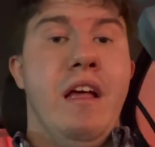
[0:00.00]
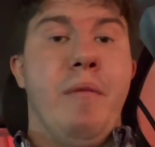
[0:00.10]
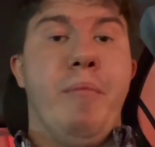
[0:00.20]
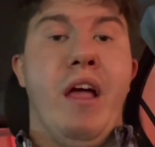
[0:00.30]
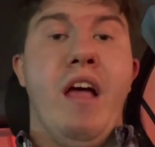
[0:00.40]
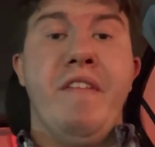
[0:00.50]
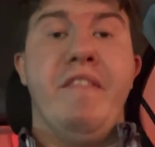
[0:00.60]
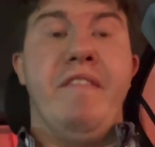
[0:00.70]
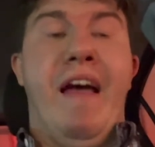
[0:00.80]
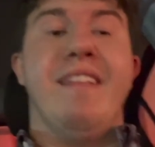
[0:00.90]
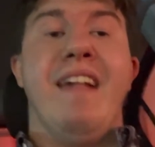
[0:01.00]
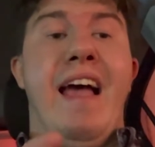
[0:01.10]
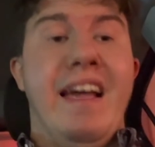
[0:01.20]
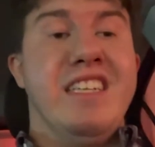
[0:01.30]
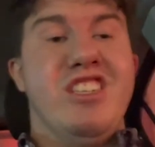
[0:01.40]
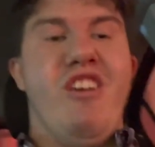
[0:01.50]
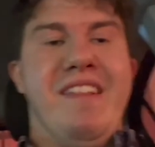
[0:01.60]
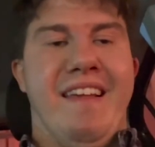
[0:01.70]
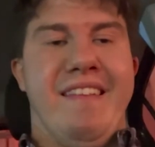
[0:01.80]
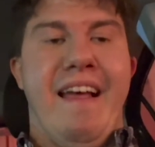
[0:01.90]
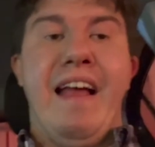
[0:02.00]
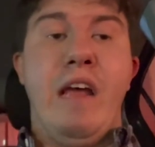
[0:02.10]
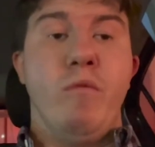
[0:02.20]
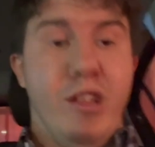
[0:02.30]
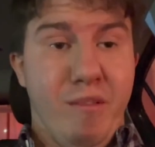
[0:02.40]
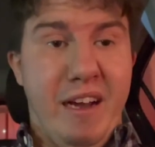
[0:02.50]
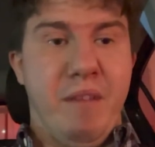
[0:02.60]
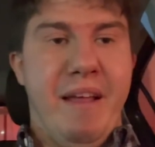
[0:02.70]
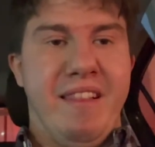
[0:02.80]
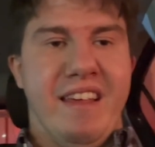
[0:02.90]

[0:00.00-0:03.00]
But other than that, I enjoyed it and I would recommend it.